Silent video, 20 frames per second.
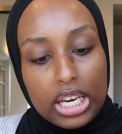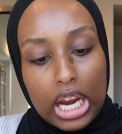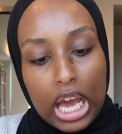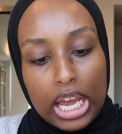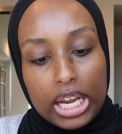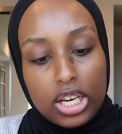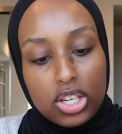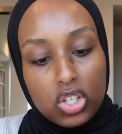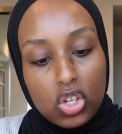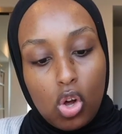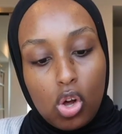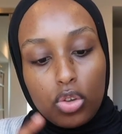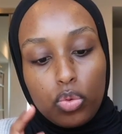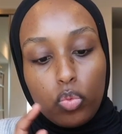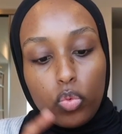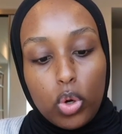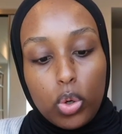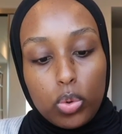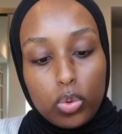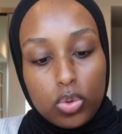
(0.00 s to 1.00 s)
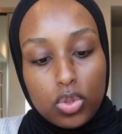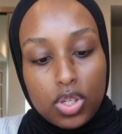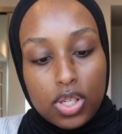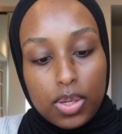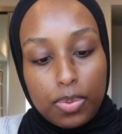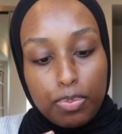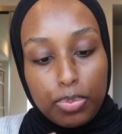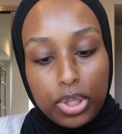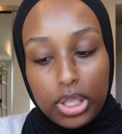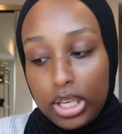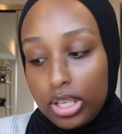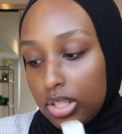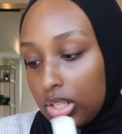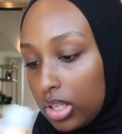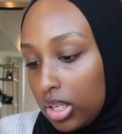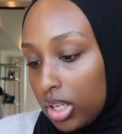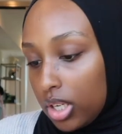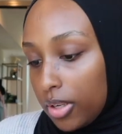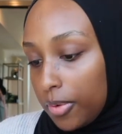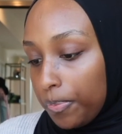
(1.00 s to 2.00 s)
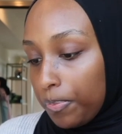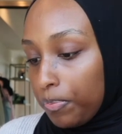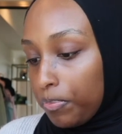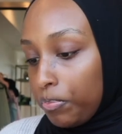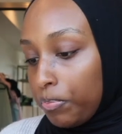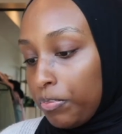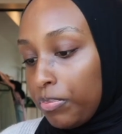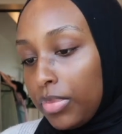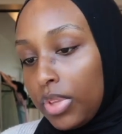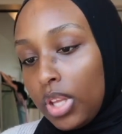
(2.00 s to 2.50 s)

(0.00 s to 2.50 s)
89 is called Rose Blazer.